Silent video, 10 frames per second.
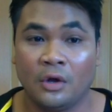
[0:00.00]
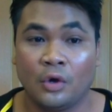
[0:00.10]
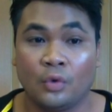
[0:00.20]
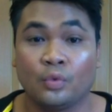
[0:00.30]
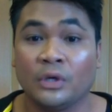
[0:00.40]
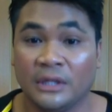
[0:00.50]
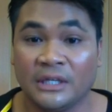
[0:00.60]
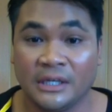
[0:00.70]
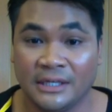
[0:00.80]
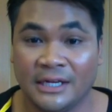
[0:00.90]
really
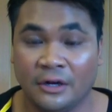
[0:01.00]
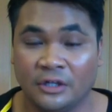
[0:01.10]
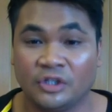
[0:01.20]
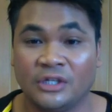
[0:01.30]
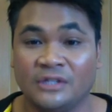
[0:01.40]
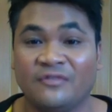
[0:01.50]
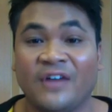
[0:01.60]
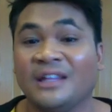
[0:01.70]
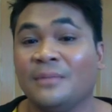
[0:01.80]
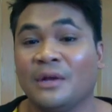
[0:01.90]
good here. She's
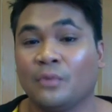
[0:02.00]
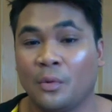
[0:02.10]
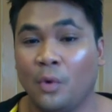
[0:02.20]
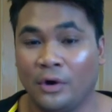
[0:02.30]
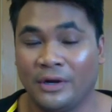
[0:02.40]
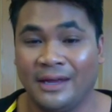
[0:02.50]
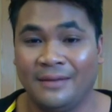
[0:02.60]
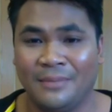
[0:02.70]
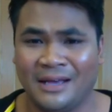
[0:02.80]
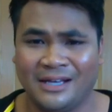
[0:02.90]
finally being
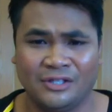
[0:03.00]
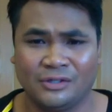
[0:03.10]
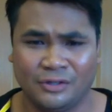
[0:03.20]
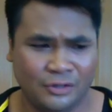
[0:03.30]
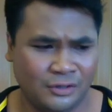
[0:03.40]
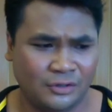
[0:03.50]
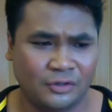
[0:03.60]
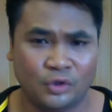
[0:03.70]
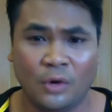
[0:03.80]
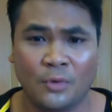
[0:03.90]
rewarded because her
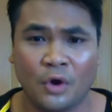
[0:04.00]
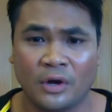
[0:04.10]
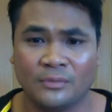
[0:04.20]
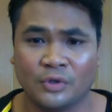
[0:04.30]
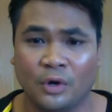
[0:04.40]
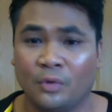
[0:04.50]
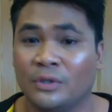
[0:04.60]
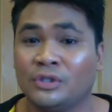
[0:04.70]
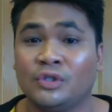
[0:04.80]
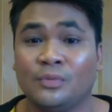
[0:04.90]
short program score
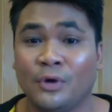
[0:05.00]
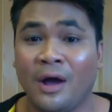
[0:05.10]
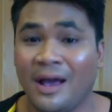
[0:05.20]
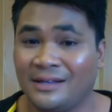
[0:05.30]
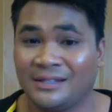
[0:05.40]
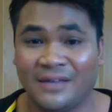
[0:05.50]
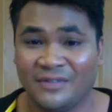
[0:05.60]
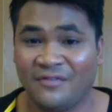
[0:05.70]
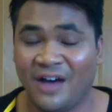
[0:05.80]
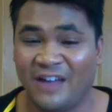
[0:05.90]
was super high,
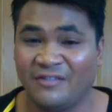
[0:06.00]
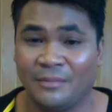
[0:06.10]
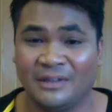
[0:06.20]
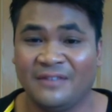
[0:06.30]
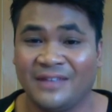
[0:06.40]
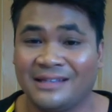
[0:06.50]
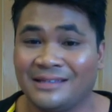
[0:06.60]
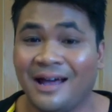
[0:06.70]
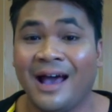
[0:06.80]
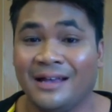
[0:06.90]
75. I believe that's
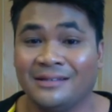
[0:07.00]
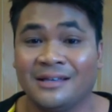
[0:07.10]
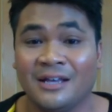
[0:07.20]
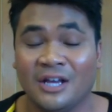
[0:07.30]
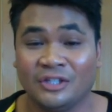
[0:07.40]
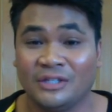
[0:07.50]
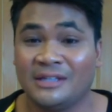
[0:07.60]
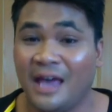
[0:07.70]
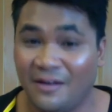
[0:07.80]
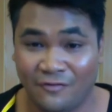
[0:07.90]
the highest
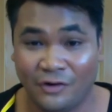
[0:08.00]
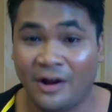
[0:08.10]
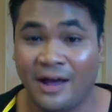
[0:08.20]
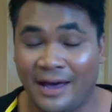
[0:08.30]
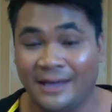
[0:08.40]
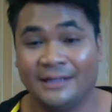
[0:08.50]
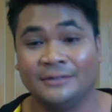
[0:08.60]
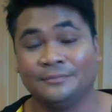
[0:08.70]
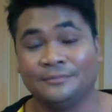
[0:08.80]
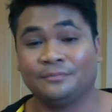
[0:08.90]
she's ever had.
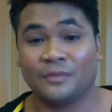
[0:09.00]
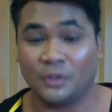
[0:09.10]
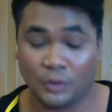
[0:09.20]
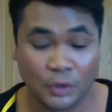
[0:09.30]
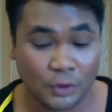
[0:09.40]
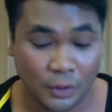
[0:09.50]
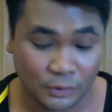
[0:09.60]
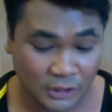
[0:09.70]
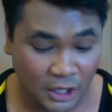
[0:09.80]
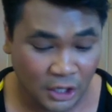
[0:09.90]
So
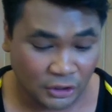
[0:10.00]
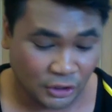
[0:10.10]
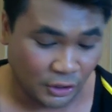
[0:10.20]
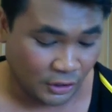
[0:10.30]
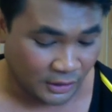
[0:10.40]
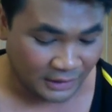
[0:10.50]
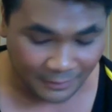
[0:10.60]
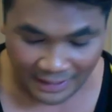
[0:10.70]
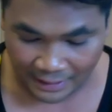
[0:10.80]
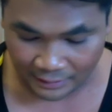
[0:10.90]
kudos to her. Let
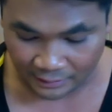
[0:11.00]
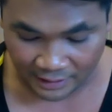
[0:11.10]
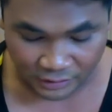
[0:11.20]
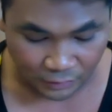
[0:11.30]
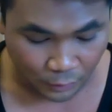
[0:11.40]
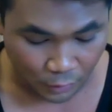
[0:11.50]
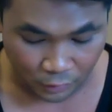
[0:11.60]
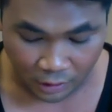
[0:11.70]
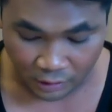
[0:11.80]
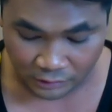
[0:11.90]
me analyze the
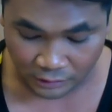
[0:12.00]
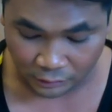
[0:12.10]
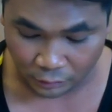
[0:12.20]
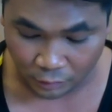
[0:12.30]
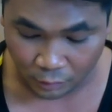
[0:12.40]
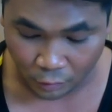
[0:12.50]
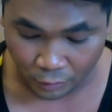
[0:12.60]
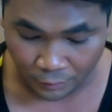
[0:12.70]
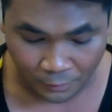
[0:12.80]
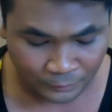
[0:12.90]
protocols a little
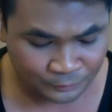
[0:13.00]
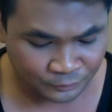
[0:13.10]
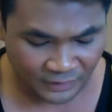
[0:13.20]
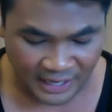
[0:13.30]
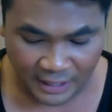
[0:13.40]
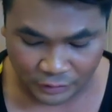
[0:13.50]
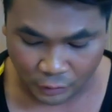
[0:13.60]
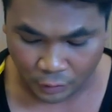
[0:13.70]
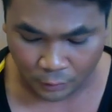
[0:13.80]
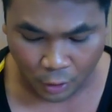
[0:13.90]
more. Yeah,
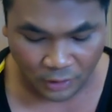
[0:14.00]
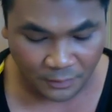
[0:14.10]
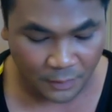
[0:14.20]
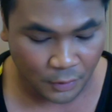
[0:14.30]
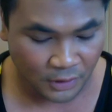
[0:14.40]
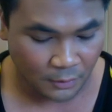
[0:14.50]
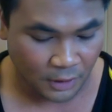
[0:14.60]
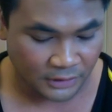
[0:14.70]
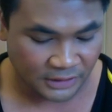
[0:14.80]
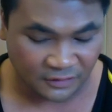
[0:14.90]
so her program component
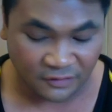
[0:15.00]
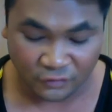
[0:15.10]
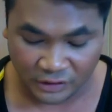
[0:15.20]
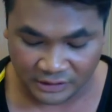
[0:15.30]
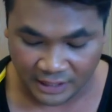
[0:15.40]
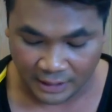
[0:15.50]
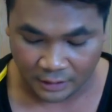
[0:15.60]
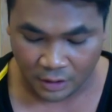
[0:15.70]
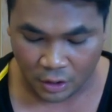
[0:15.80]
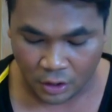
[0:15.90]
marks in the free skate
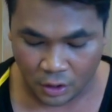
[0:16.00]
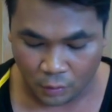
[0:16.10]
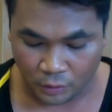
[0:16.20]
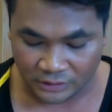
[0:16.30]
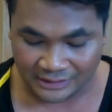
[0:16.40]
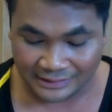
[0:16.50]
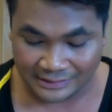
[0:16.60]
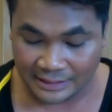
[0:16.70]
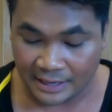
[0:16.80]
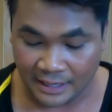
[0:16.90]
were
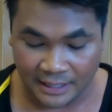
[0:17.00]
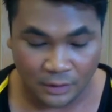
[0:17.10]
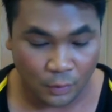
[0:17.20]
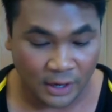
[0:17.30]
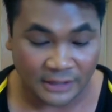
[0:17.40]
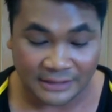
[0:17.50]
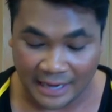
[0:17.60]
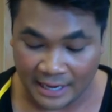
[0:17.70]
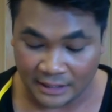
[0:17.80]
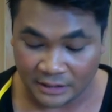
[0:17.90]
69, whereas
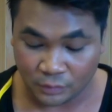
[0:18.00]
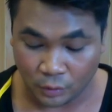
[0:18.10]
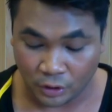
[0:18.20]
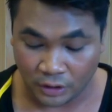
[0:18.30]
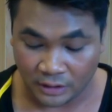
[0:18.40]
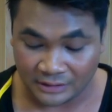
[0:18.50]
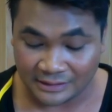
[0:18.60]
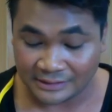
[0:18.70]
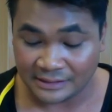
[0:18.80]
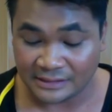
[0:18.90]
Anna's were
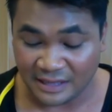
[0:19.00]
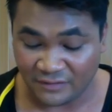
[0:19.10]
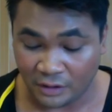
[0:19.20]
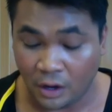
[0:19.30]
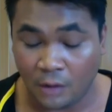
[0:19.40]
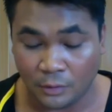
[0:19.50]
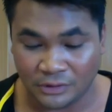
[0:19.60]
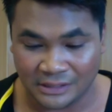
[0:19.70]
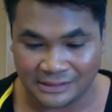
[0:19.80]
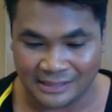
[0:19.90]
67, almost
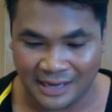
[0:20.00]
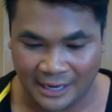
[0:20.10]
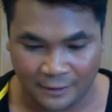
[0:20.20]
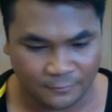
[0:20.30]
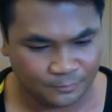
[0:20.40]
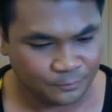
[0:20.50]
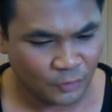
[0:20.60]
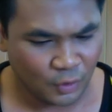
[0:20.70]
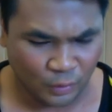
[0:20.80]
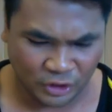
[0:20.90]
68,
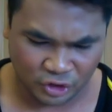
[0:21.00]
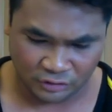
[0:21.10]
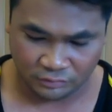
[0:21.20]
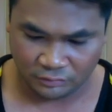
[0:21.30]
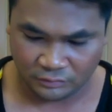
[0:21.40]
which